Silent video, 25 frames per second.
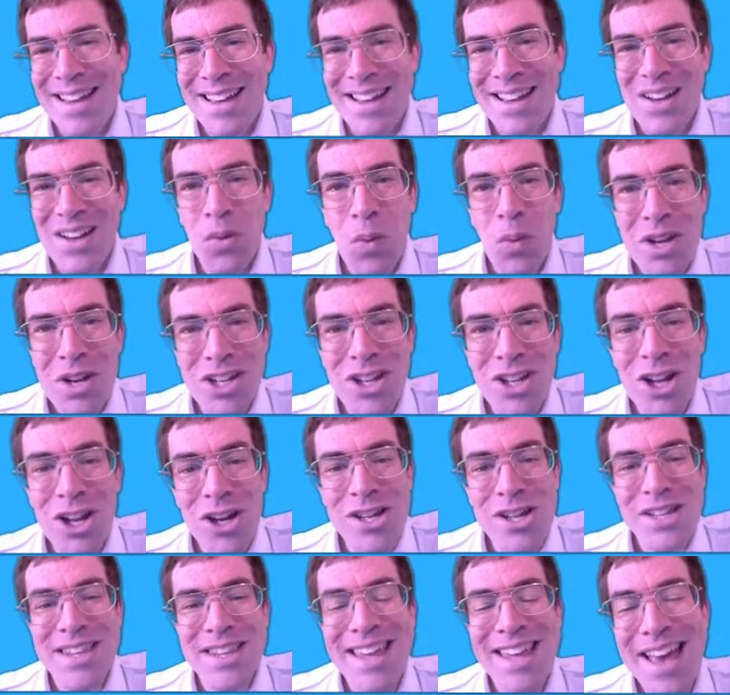when you
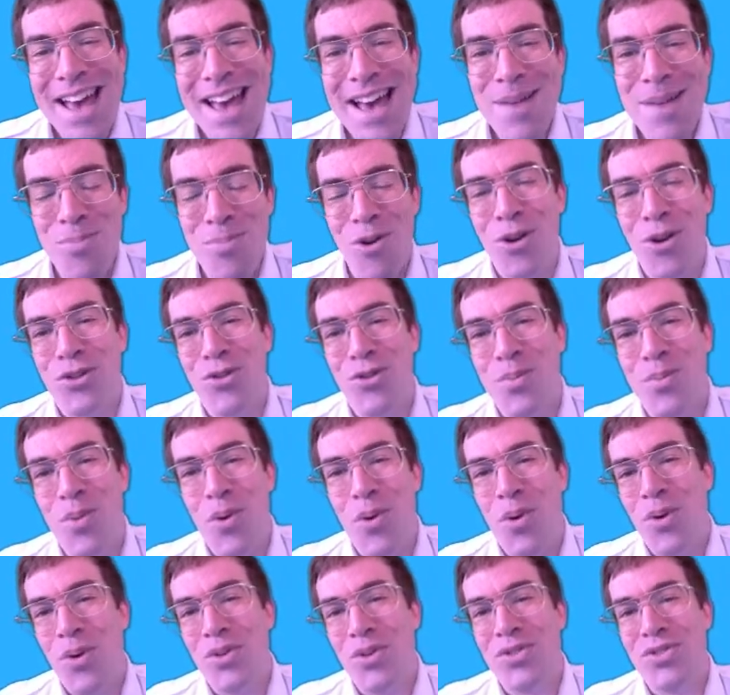look at the AirProx
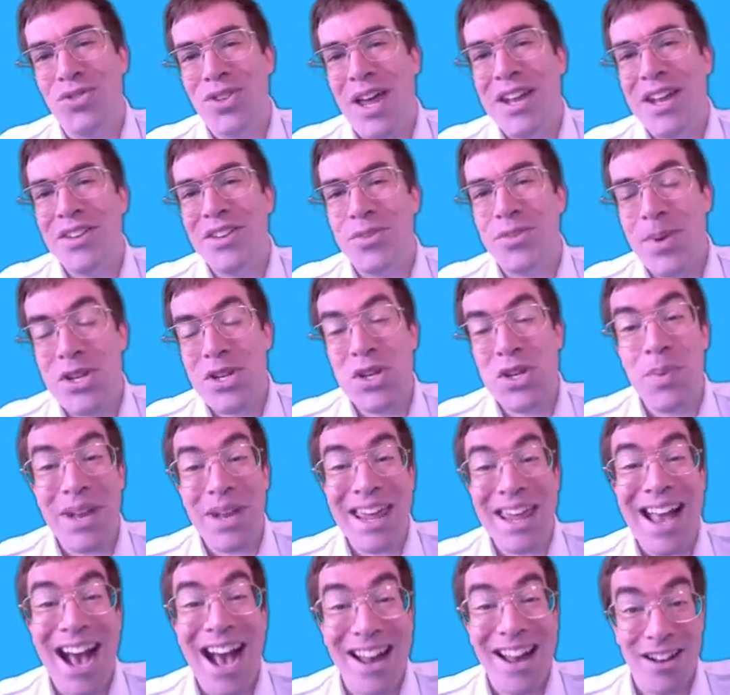reports, and especially when
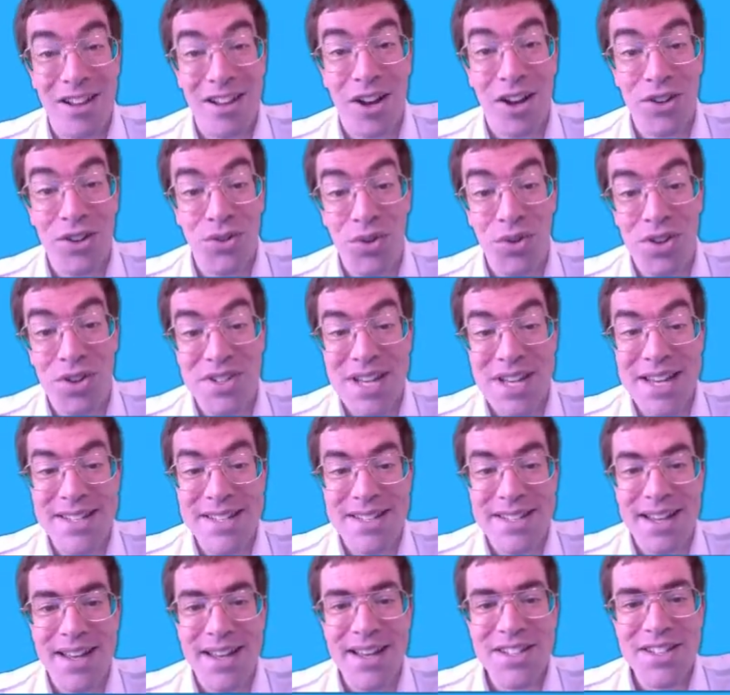they analyse all the
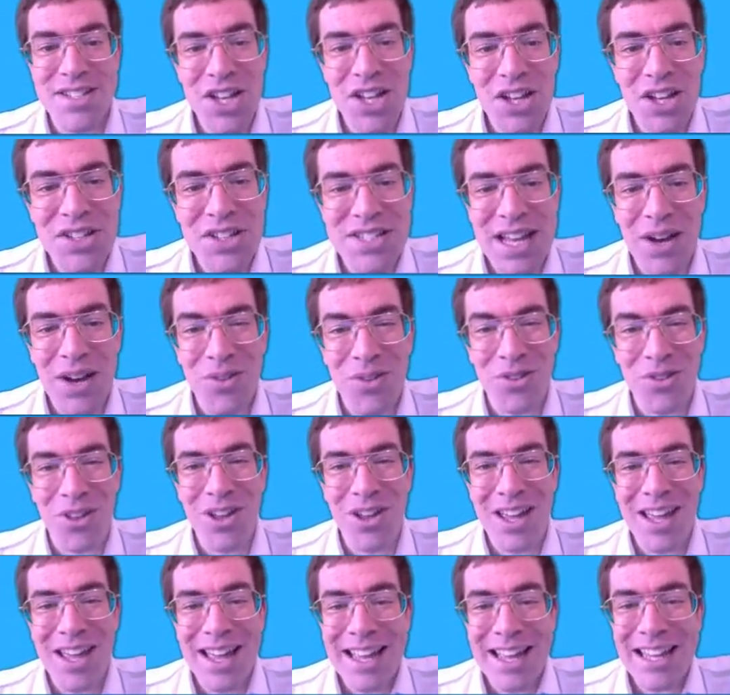data, it turns out that
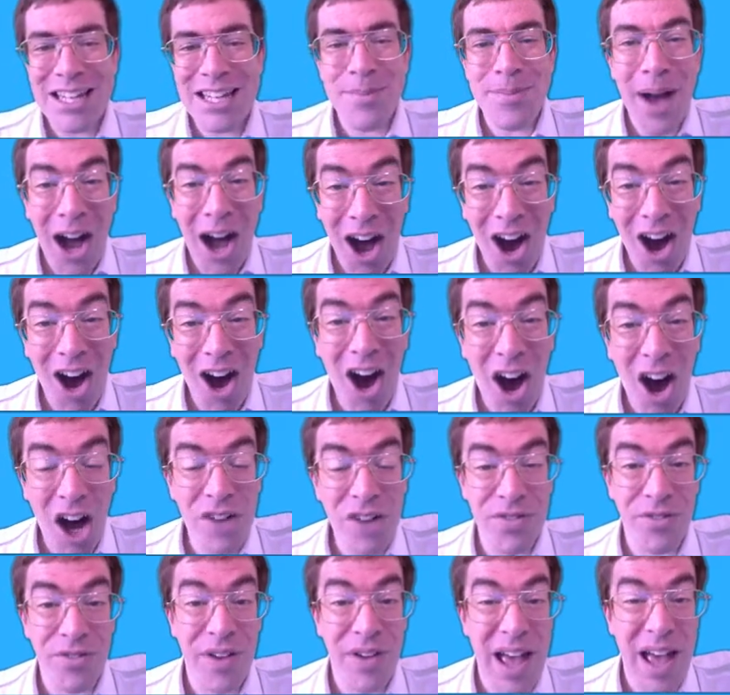in about
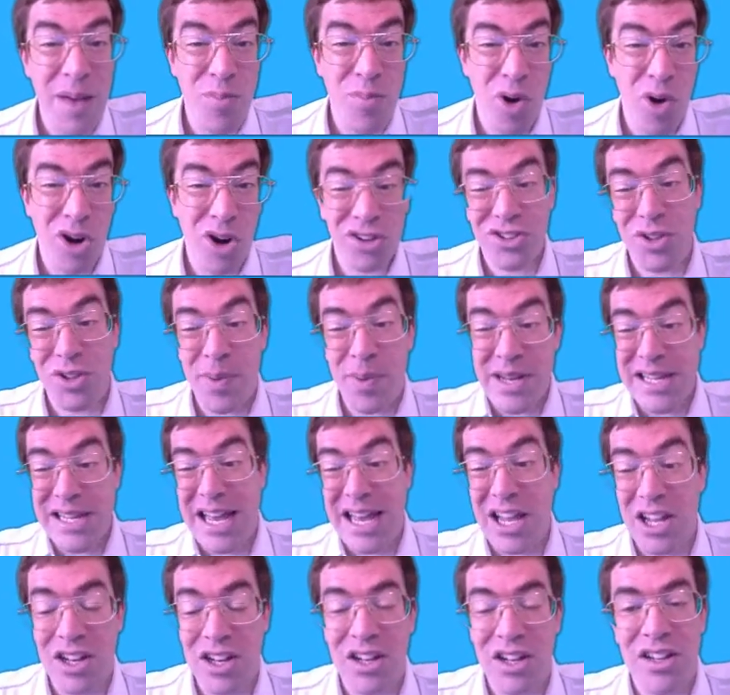half of AirProx, depending
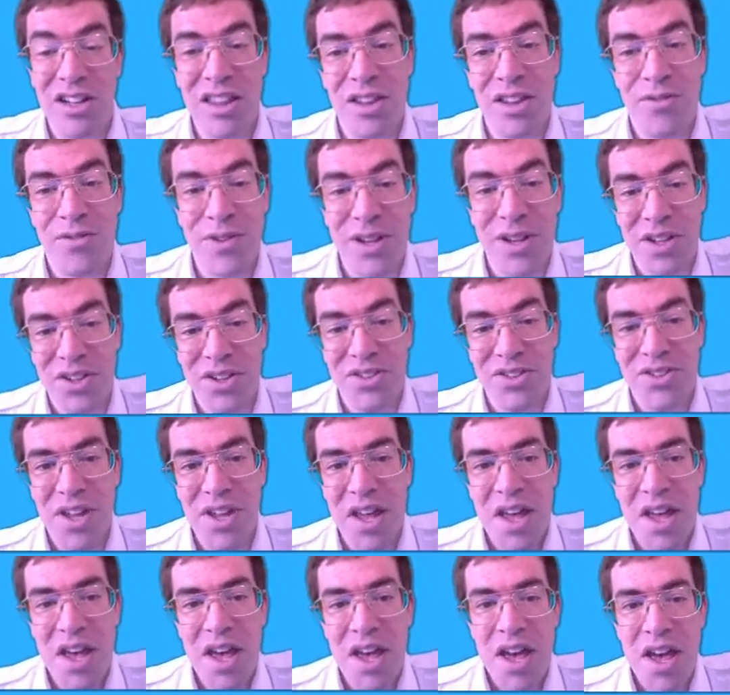how you look at the figures,
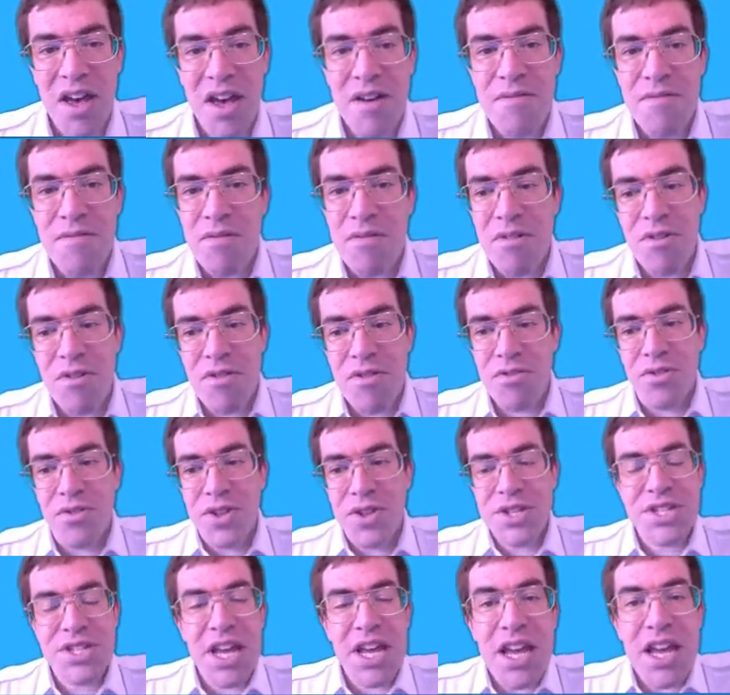the
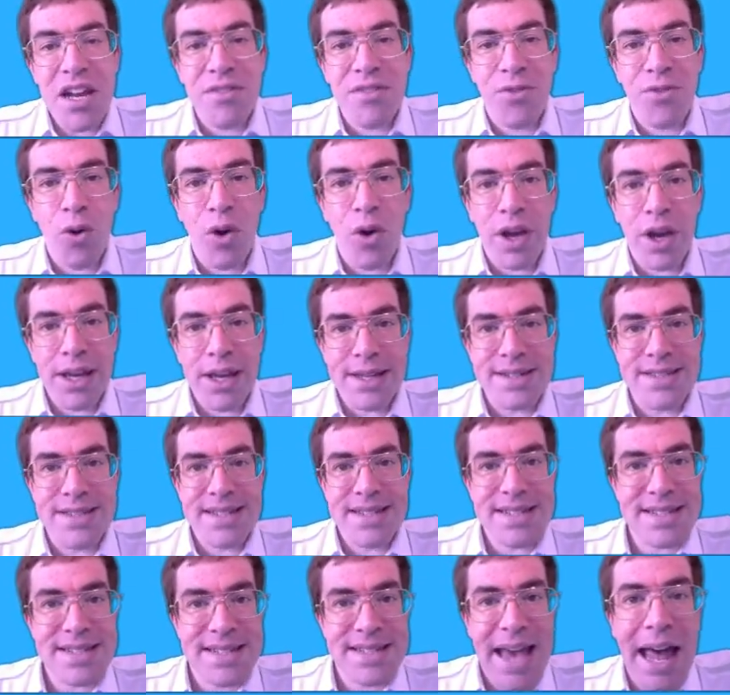see and avoid, the
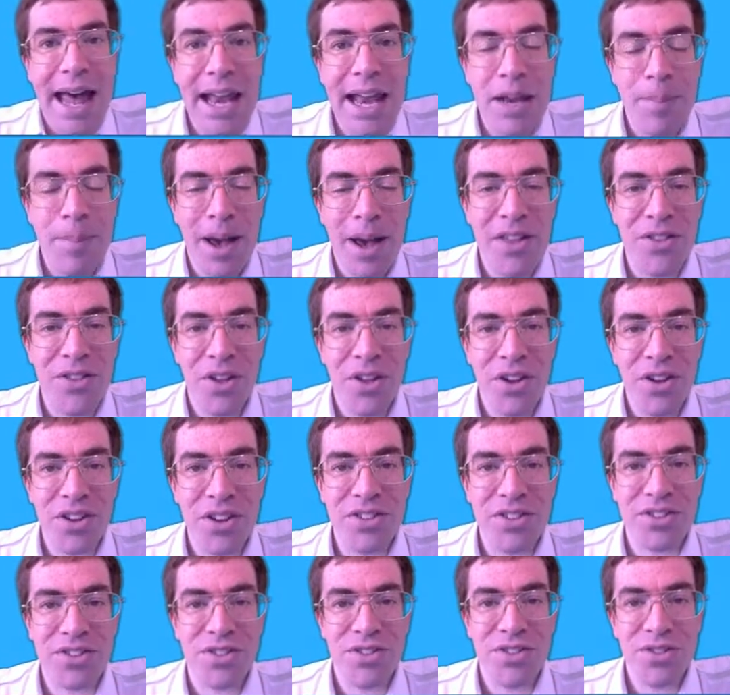scan method,
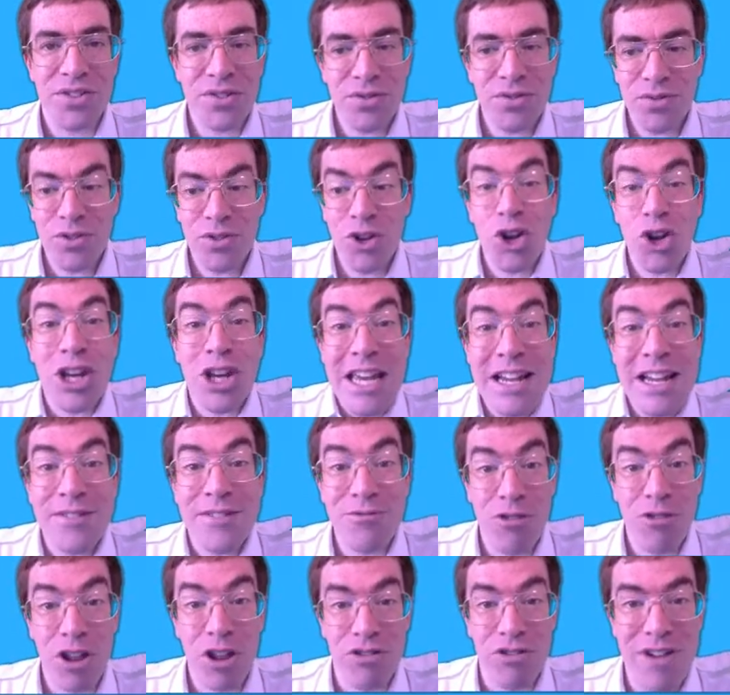is looking
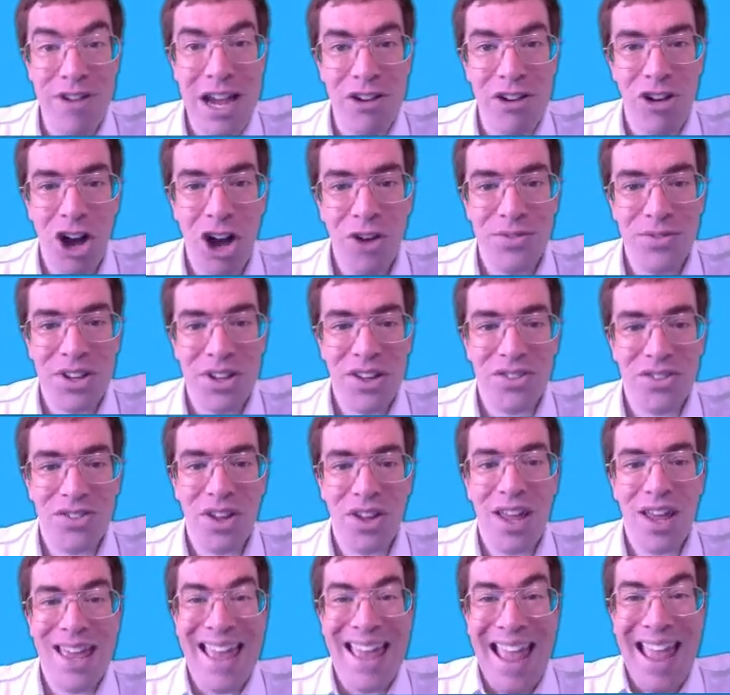for other aircraft, is
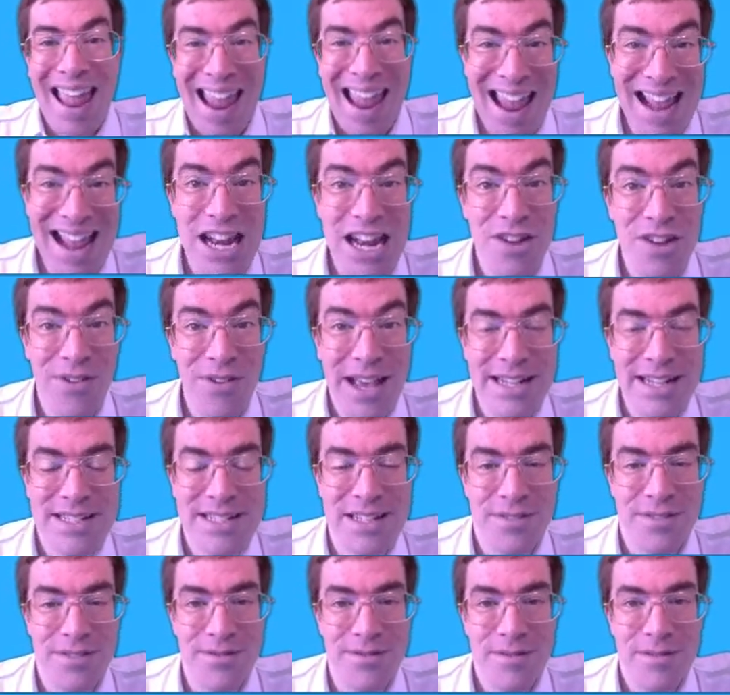
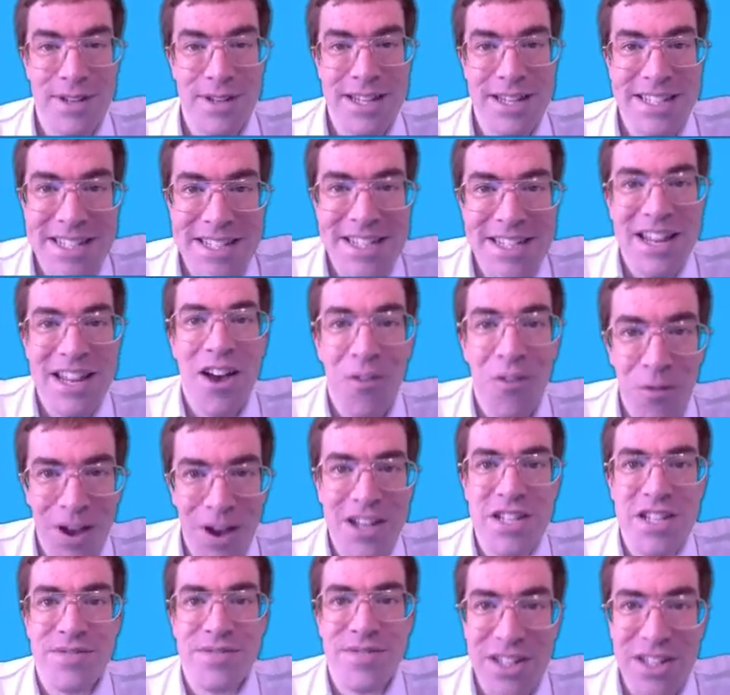ineffective. It didn't effectively